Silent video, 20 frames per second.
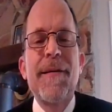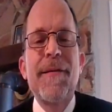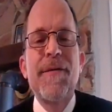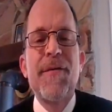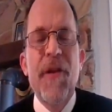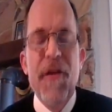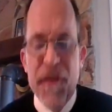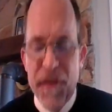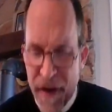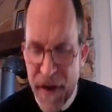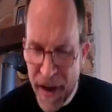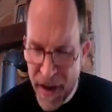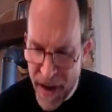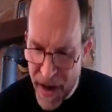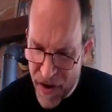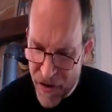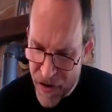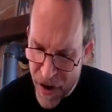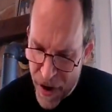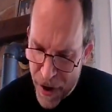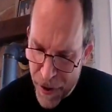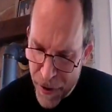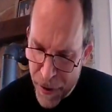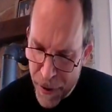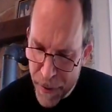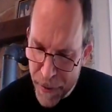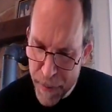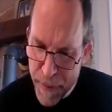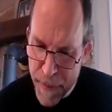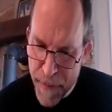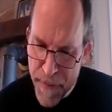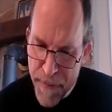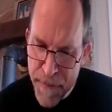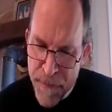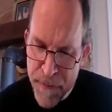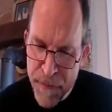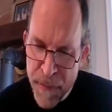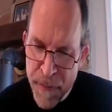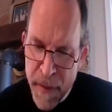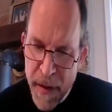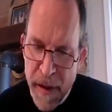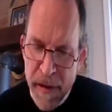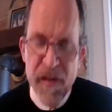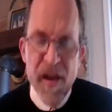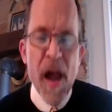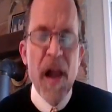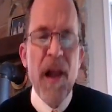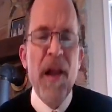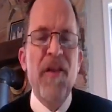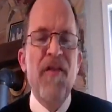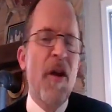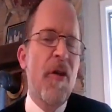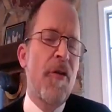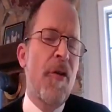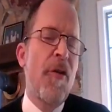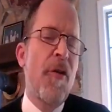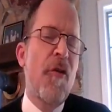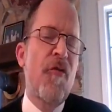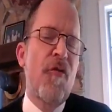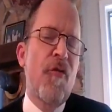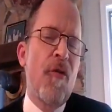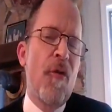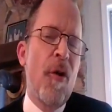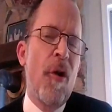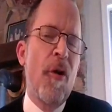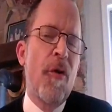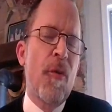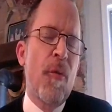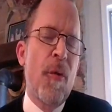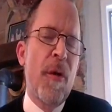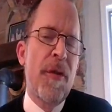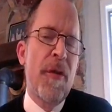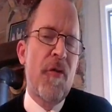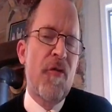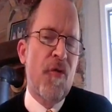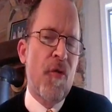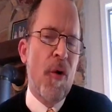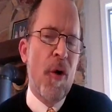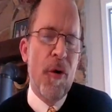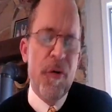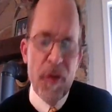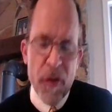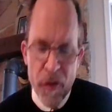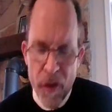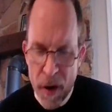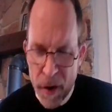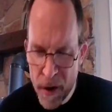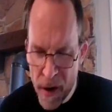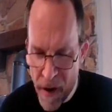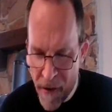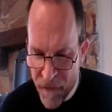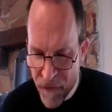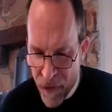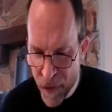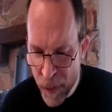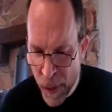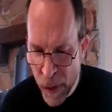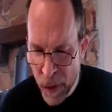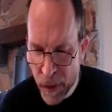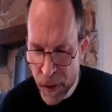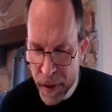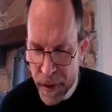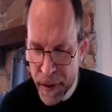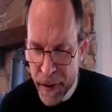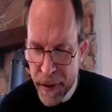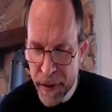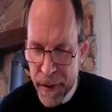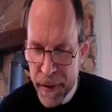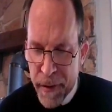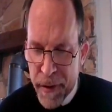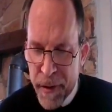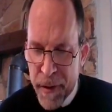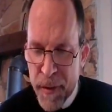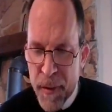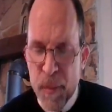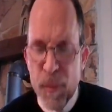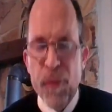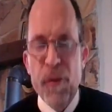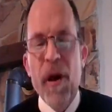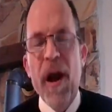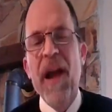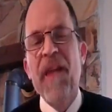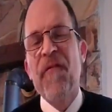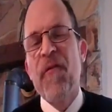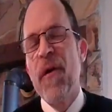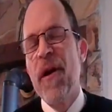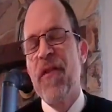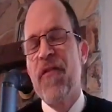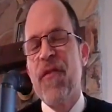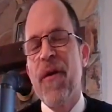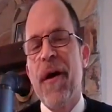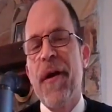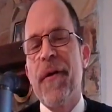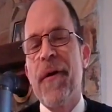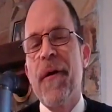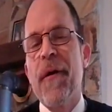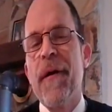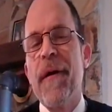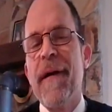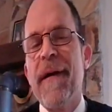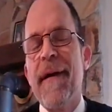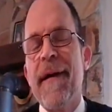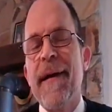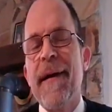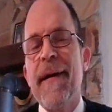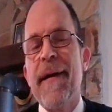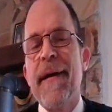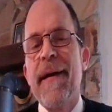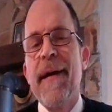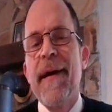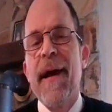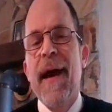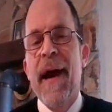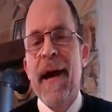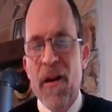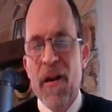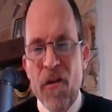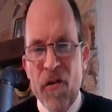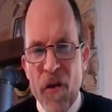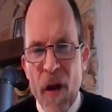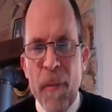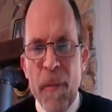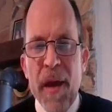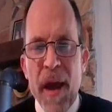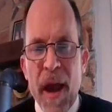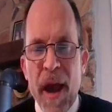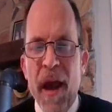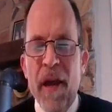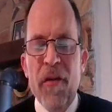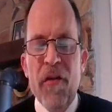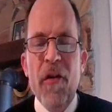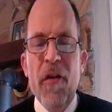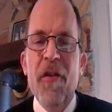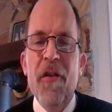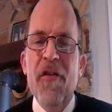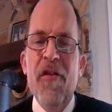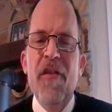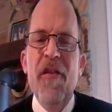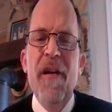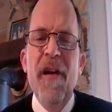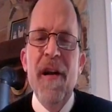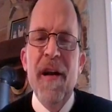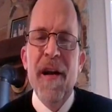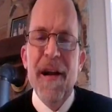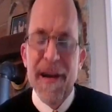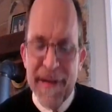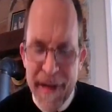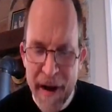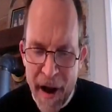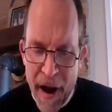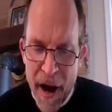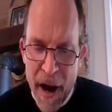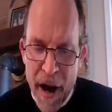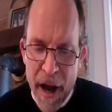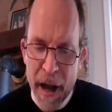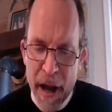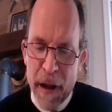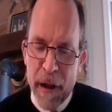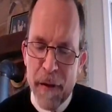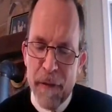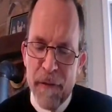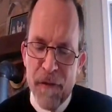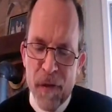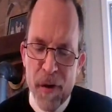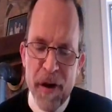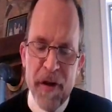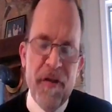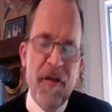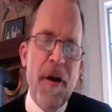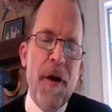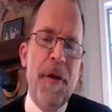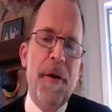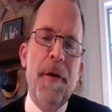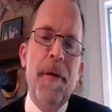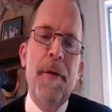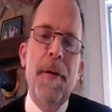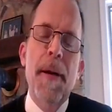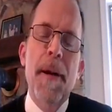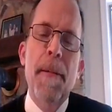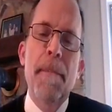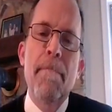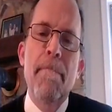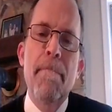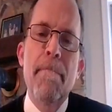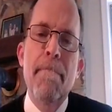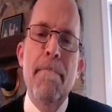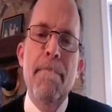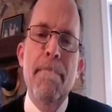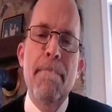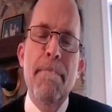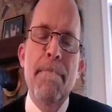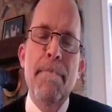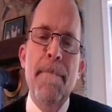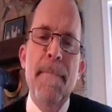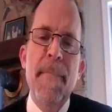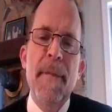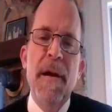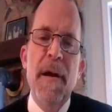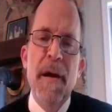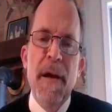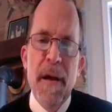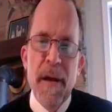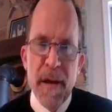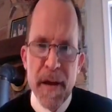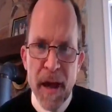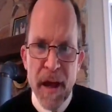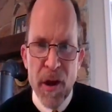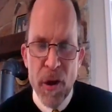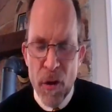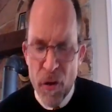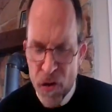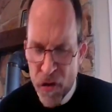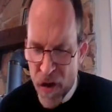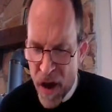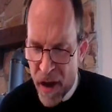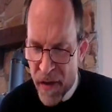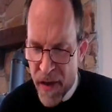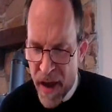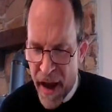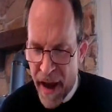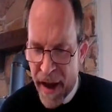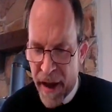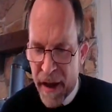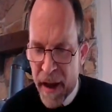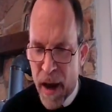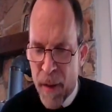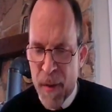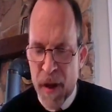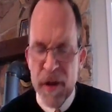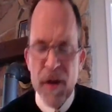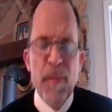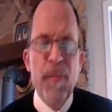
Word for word: defend each other, tell each other the truth when the truth is uncomfortable, pray for each other, and in some cases, die for each other. Can you say that about the